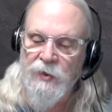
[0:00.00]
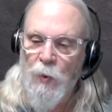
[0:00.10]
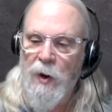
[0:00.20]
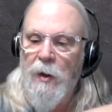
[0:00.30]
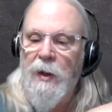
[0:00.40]
as
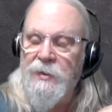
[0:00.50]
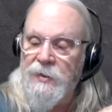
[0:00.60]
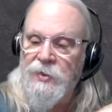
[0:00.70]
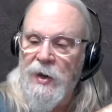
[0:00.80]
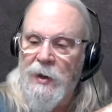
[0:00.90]
well as
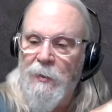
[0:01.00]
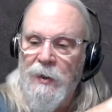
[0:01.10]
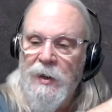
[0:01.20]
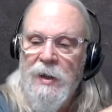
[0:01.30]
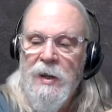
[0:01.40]
the second one.
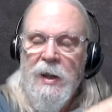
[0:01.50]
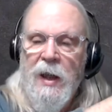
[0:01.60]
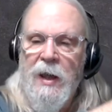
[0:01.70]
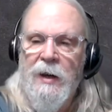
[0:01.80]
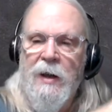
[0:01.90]

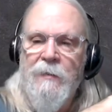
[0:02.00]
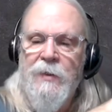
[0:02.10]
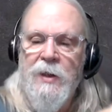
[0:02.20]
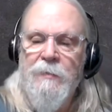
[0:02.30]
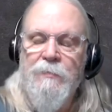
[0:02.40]
And
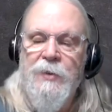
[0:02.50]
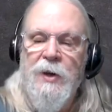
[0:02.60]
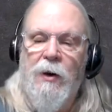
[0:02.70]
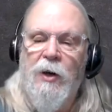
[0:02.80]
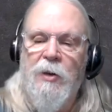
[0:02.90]
the
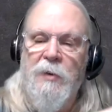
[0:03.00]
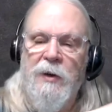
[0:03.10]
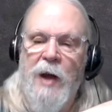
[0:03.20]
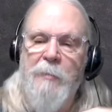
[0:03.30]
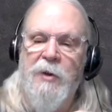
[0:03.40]

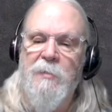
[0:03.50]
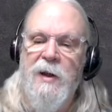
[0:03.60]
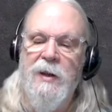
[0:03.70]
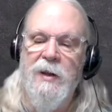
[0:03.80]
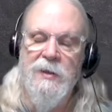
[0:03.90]
argument I'm going to
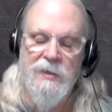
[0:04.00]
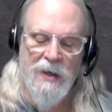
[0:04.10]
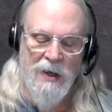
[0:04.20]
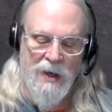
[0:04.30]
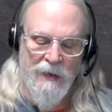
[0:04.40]
make is,
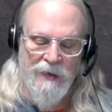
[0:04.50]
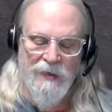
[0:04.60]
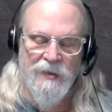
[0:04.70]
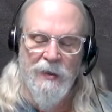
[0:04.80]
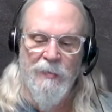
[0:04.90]
they
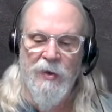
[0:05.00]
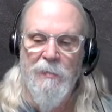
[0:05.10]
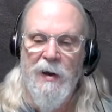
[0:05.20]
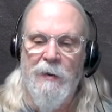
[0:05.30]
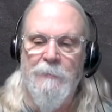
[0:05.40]
said something
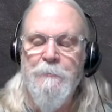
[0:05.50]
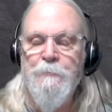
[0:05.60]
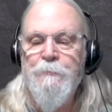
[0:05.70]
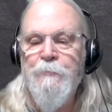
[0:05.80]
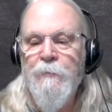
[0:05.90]
about
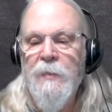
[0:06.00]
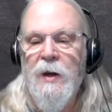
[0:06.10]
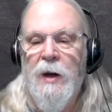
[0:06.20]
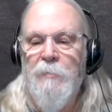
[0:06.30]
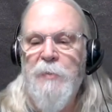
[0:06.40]

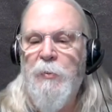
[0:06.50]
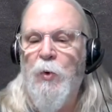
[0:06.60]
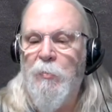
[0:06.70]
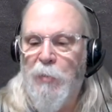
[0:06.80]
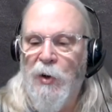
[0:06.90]
people
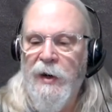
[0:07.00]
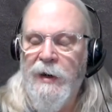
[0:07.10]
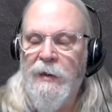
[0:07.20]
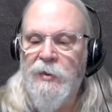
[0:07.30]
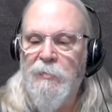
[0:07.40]
were burning
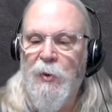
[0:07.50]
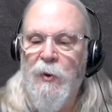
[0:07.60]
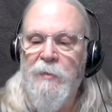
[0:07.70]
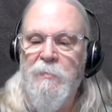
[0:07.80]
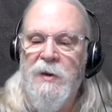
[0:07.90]
out their
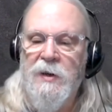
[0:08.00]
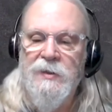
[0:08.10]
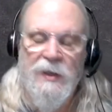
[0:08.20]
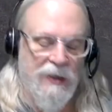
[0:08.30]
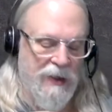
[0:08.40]
board
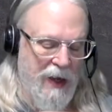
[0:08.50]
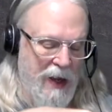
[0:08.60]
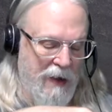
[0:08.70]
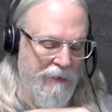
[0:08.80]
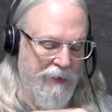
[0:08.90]
because it didn't
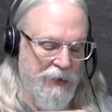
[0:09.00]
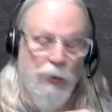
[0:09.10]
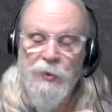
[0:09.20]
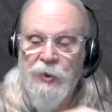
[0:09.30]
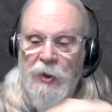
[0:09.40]
have
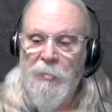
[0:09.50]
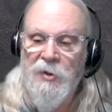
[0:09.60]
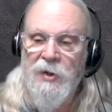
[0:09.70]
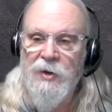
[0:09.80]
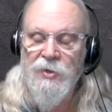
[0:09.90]
short circuit
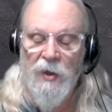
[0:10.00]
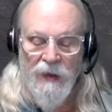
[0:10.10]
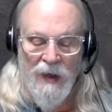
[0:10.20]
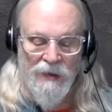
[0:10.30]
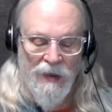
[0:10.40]
protection on
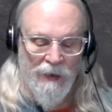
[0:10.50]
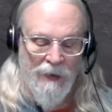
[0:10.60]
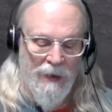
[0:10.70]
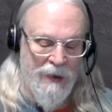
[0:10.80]
the antenna.